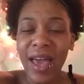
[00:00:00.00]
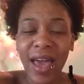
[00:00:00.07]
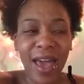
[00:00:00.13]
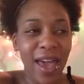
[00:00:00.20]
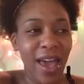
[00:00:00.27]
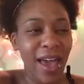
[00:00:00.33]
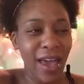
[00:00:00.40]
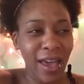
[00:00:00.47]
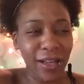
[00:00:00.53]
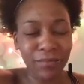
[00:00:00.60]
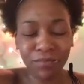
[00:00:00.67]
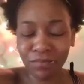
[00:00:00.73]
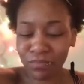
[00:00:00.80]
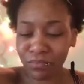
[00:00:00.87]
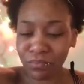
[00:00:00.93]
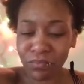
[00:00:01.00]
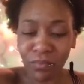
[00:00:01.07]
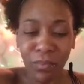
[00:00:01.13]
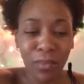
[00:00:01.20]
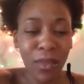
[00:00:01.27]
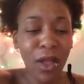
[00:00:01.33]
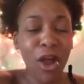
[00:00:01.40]
And
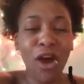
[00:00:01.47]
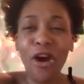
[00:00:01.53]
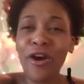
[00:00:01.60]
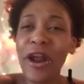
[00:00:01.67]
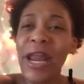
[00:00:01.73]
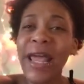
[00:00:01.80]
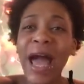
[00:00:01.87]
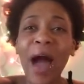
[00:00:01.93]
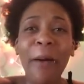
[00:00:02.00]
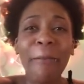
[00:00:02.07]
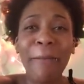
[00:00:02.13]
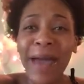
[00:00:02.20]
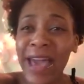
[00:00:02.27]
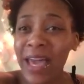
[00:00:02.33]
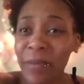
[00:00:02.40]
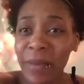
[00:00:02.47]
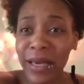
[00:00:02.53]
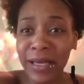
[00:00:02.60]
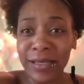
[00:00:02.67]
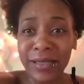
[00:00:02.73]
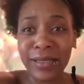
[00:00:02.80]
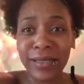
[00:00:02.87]
hurting our
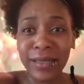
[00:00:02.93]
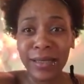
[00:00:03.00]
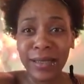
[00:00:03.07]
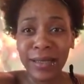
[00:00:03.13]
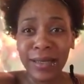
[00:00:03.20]
babies.